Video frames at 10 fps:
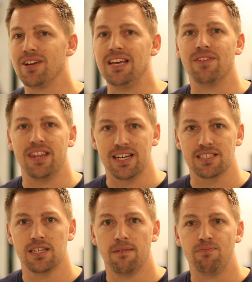to even
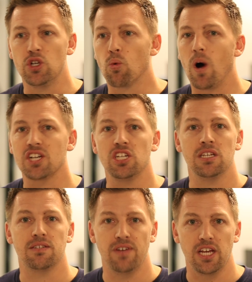this. You're watching
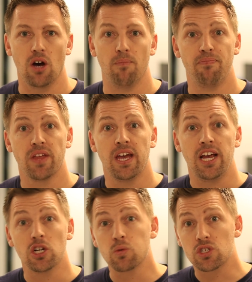this video.
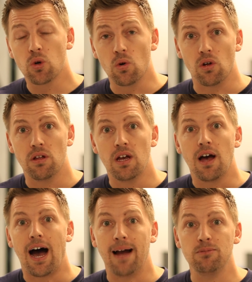Here's what's cool.
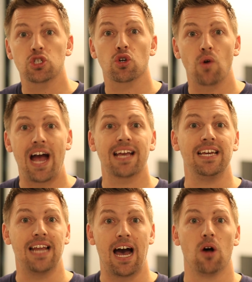I'm
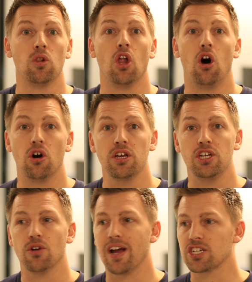tracking how long
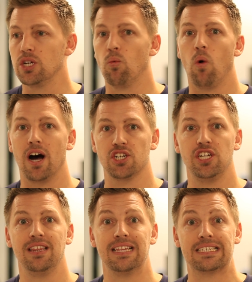you're actually
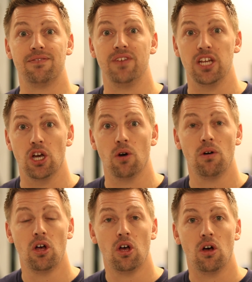watching this video
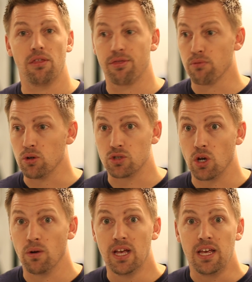through.
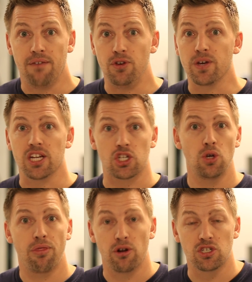So if you get
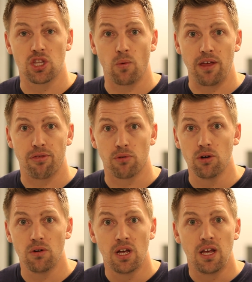2/3 of the way
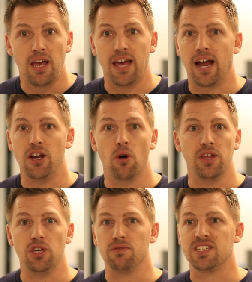through, and I know that
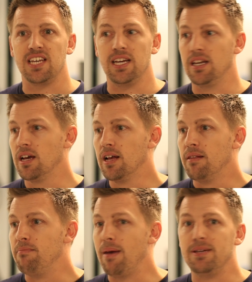you've seen
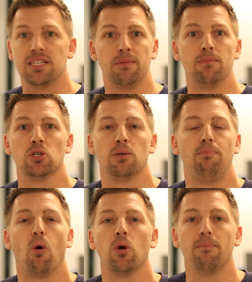maybe some of the most
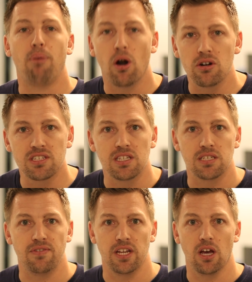important parts of this
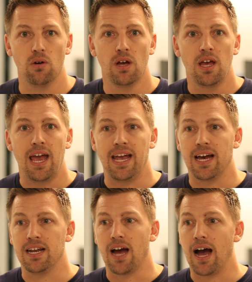video,
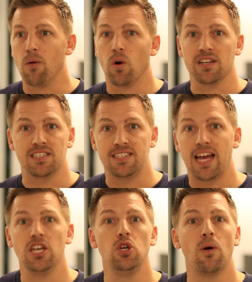and I want to
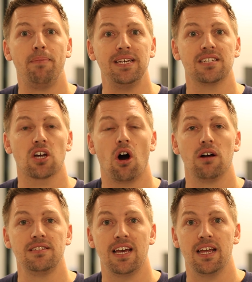send you a piece of
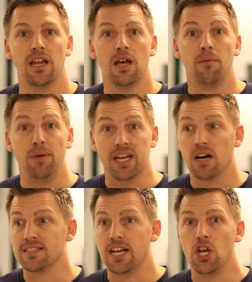content
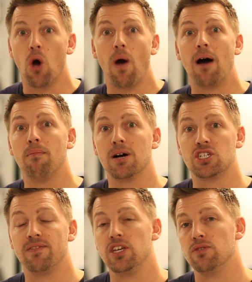because I know how much
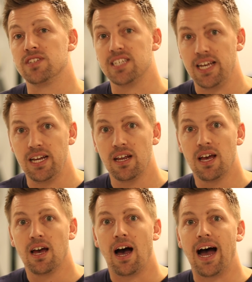of it you've seen,
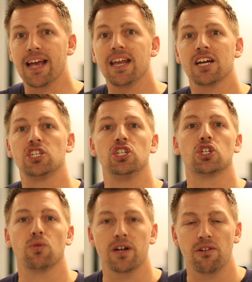I can actually
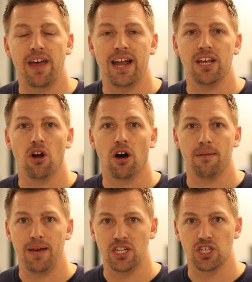trigger that in
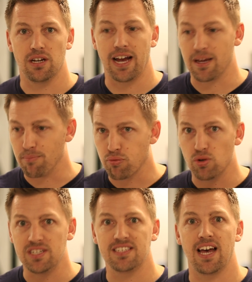automation. I can
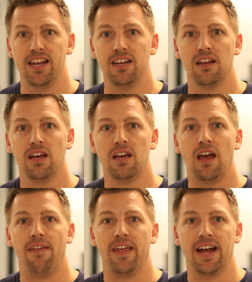preset it,
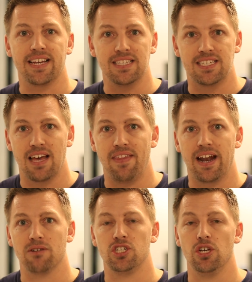and then I can send that
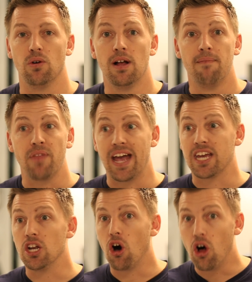out to you. I
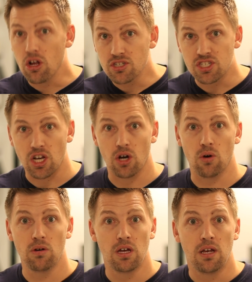can
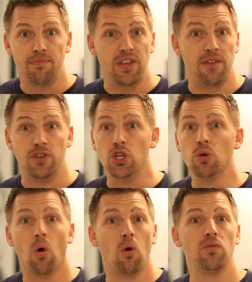also, if
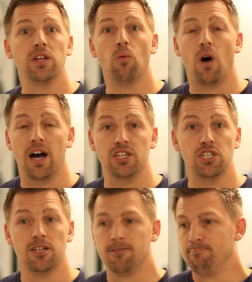you only
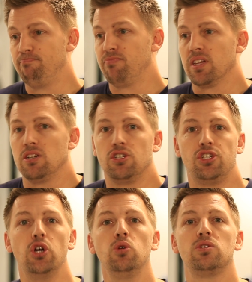watch
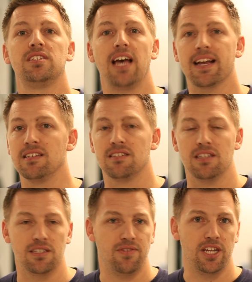2 seconds of
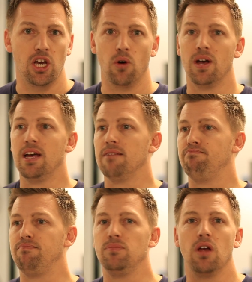this video,
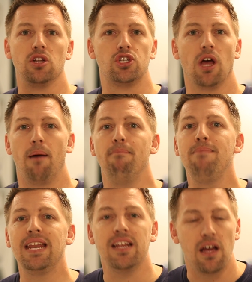a
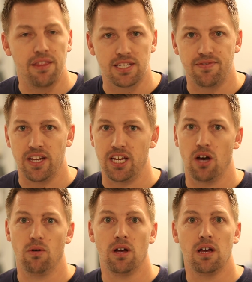minute of this
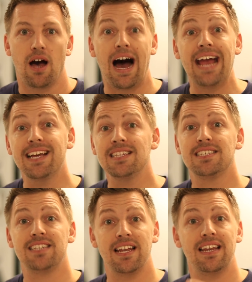video, I can
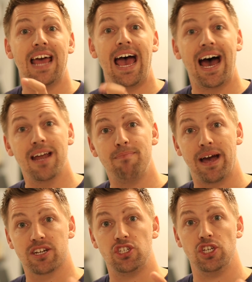send an ad
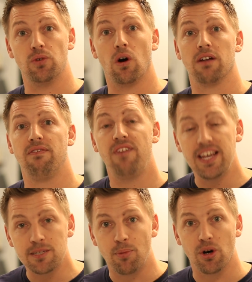back to you on
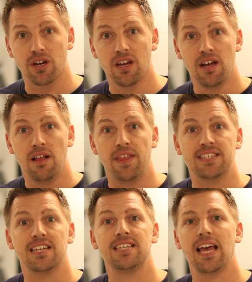Facebook that
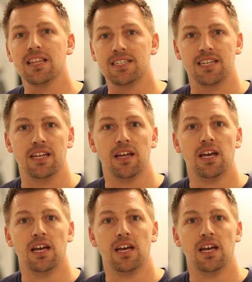says, hey, listen,